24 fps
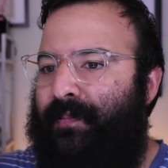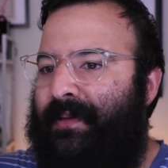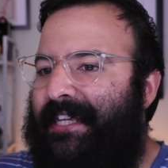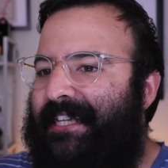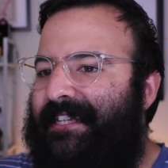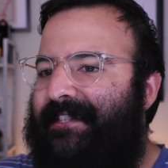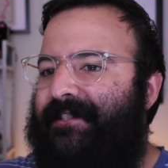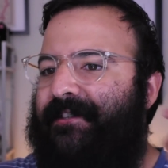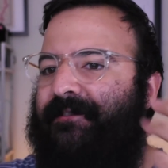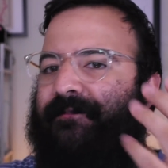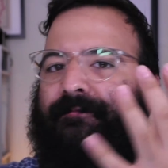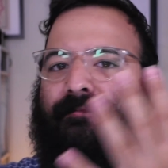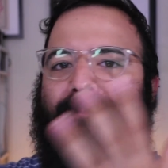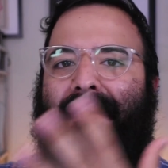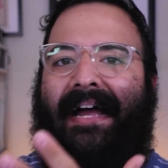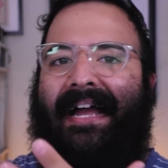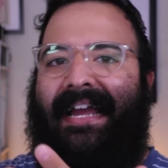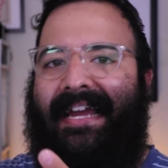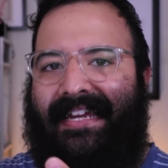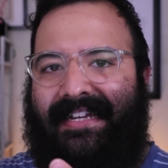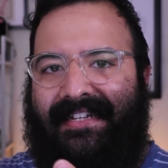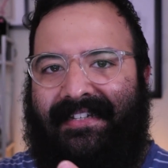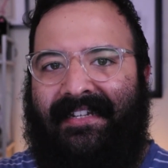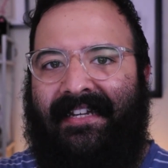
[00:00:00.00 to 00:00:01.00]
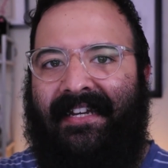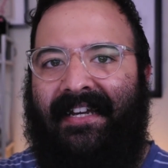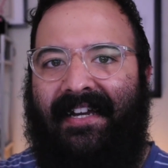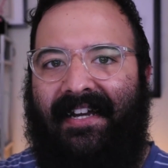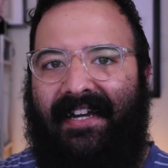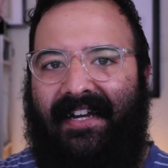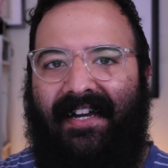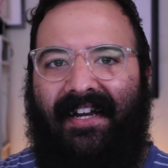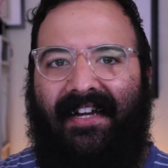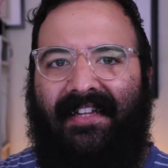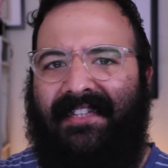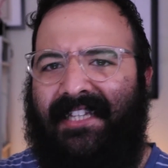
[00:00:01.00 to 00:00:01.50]
peace of mind,
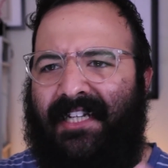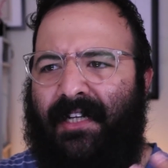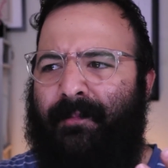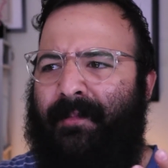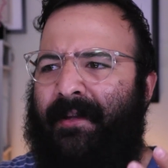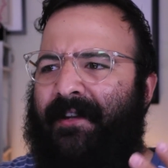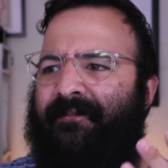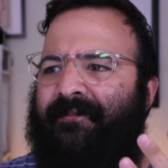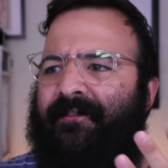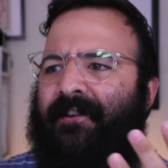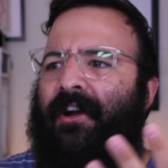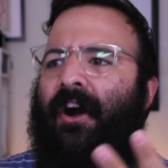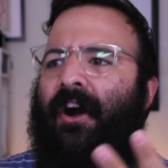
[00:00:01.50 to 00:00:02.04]
a little bit of